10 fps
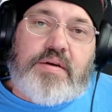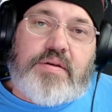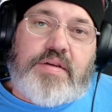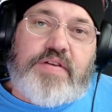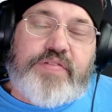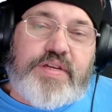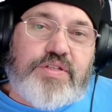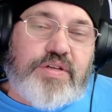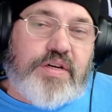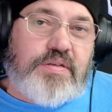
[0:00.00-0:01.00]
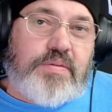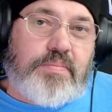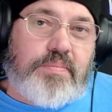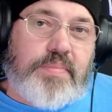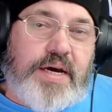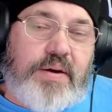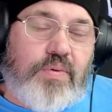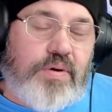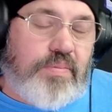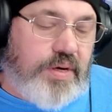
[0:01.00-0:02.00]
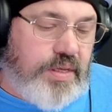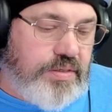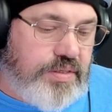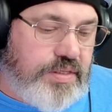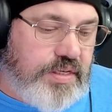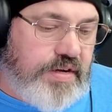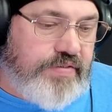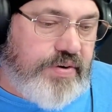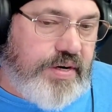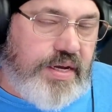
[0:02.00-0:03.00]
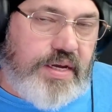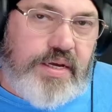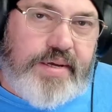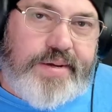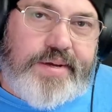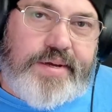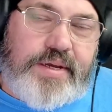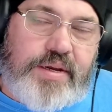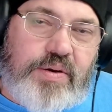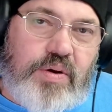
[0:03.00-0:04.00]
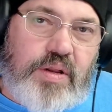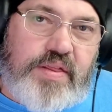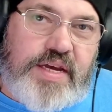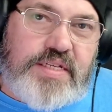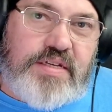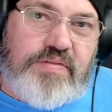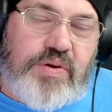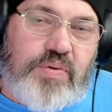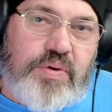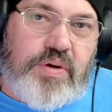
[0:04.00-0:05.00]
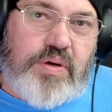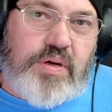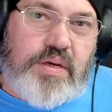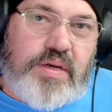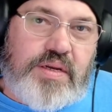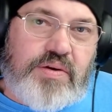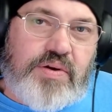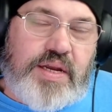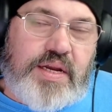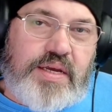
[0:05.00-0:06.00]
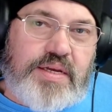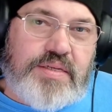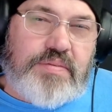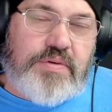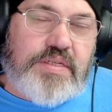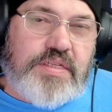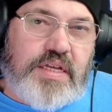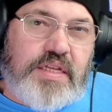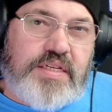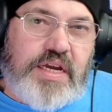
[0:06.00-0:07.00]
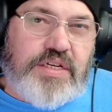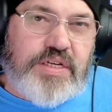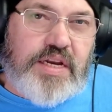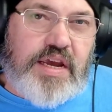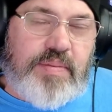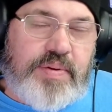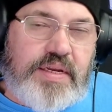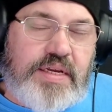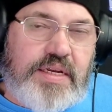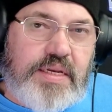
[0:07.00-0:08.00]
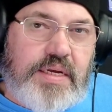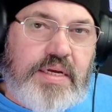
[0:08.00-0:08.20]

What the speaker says: Netflix trying to buy Warner Brothers Discovery, all of that stuff's going on. You kind of get some consolidation happening.